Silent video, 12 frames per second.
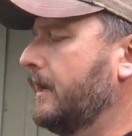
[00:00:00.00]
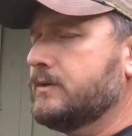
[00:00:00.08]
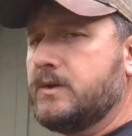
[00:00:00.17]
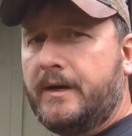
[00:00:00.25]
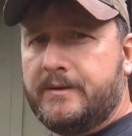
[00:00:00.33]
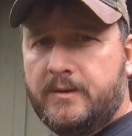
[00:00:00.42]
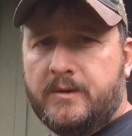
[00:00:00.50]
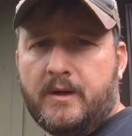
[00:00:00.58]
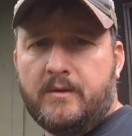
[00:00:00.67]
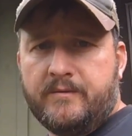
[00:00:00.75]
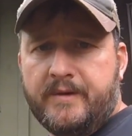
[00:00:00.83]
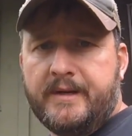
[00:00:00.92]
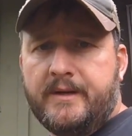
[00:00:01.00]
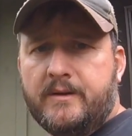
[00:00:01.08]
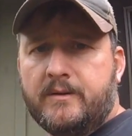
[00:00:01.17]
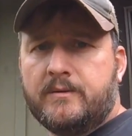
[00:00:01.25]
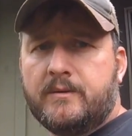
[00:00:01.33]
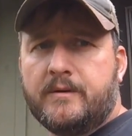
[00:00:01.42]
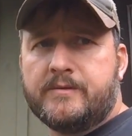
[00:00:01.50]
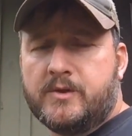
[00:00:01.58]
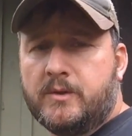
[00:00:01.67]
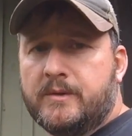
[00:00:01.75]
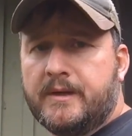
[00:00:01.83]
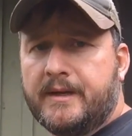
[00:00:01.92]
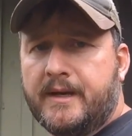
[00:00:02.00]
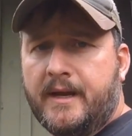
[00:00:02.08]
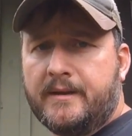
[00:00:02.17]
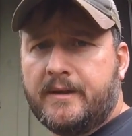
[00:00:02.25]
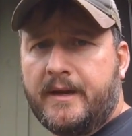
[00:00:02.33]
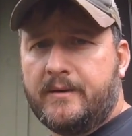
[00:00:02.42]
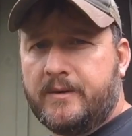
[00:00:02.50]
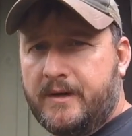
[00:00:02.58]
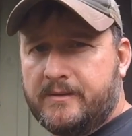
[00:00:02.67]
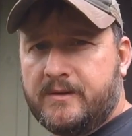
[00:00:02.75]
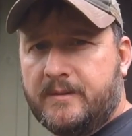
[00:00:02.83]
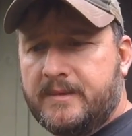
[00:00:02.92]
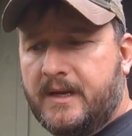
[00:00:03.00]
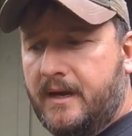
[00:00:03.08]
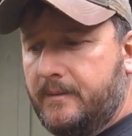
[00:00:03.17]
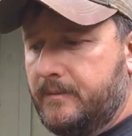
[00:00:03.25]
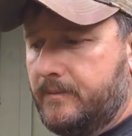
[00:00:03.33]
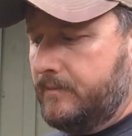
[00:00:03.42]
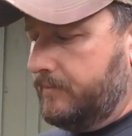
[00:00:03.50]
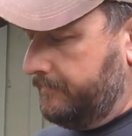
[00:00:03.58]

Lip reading: I'll try and do another video of shooting it again later on sometime.